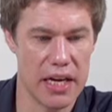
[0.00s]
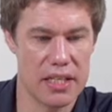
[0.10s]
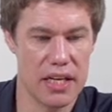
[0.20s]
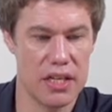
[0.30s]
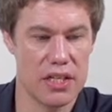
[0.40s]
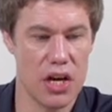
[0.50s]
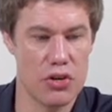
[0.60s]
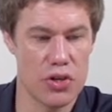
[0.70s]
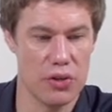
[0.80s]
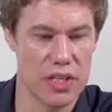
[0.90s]
it says
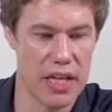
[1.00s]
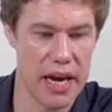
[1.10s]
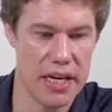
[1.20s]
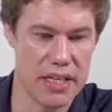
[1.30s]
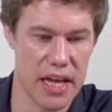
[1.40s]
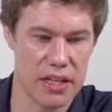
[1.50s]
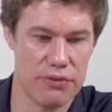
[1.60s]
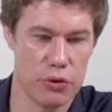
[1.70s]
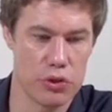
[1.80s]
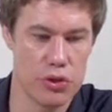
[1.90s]
social studies. That's
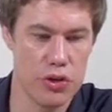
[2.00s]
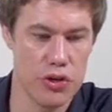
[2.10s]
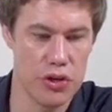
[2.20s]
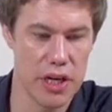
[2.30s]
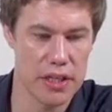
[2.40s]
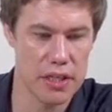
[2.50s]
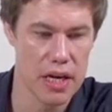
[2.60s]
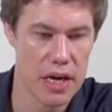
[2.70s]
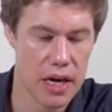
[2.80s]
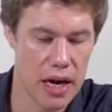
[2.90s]
for two units.
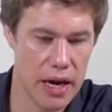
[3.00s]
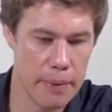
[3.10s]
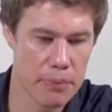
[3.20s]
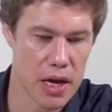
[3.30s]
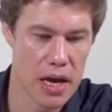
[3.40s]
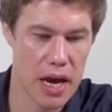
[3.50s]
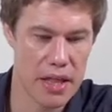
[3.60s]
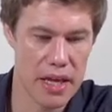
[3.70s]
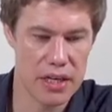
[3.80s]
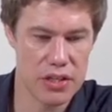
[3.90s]
Um,
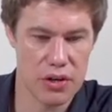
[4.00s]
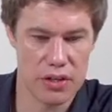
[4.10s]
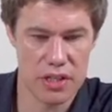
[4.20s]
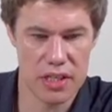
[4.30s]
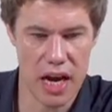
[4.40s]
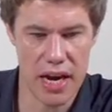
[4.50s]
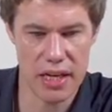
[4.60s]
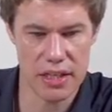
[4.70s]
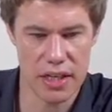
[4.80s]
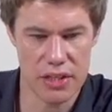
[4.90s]
and then it's got
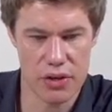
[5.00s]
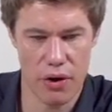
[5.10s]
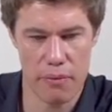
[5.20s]
science, it's got